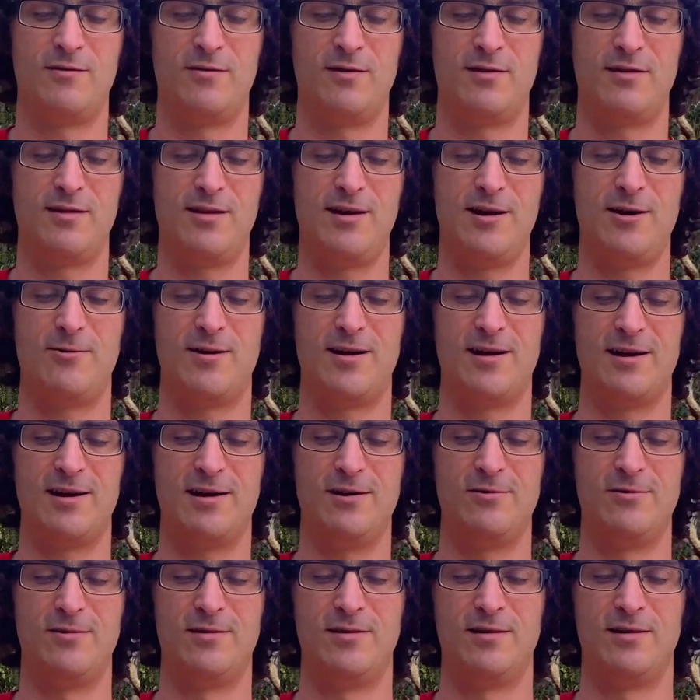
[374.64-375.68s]
There we go.
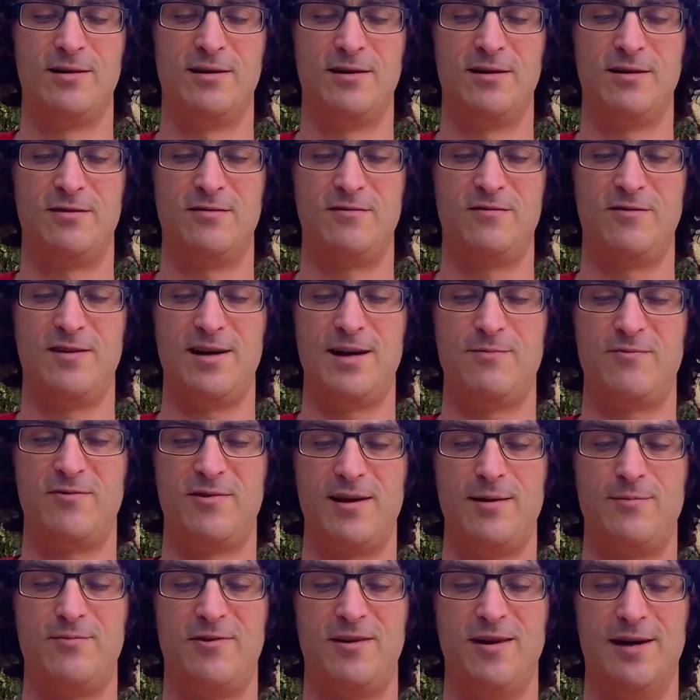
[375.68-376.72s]
Flap,
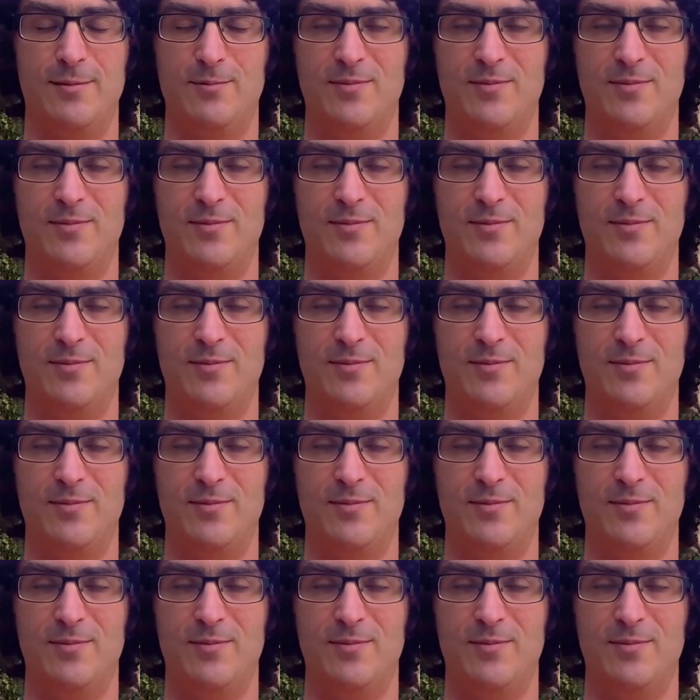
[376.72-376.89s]
flap, flap.